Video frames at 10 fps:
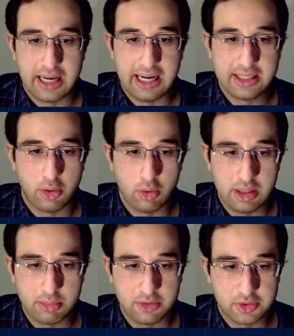and the only
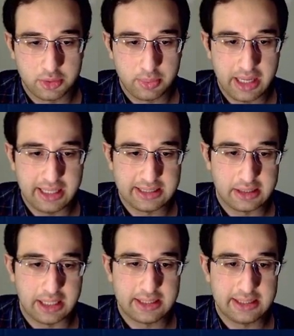move to play is
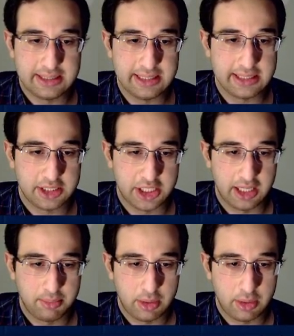knight c6 check.